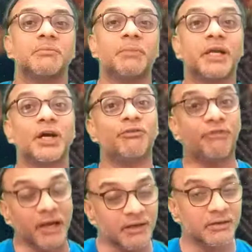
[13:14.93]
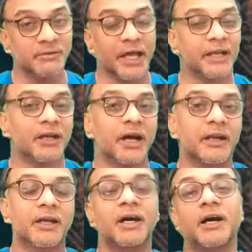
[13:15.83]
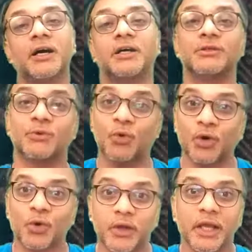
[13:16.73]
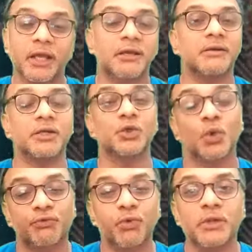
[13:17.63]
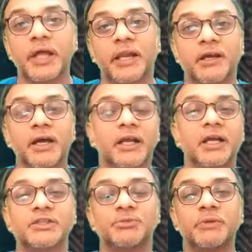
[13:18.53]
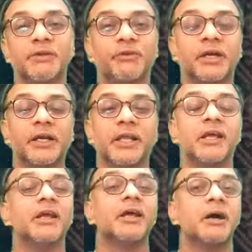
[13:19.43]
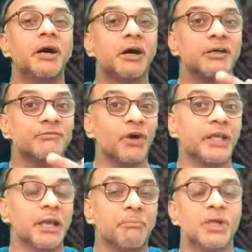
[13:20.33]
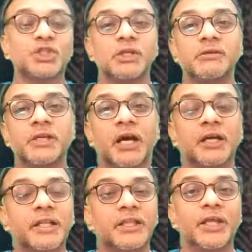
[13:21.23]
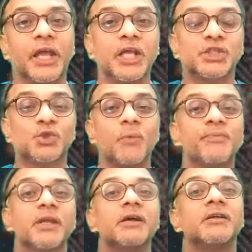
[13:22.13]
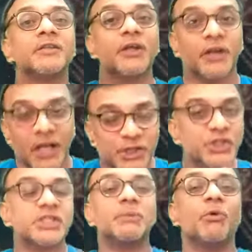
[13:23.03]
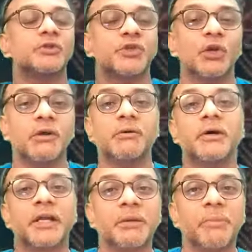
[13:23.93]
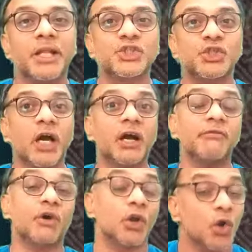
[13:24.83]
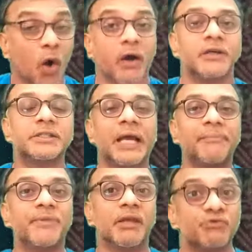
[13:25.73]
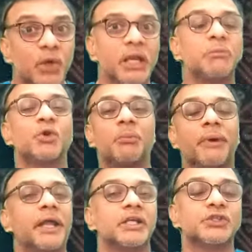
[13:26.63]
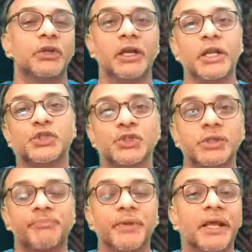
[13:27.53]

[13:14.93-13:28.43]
But a fun Dharakaraka, good looking, youthful Dharakaraka is definitely working much younger than the age. So the relationship also remains younger for a longer time if you are able to manage the relationship.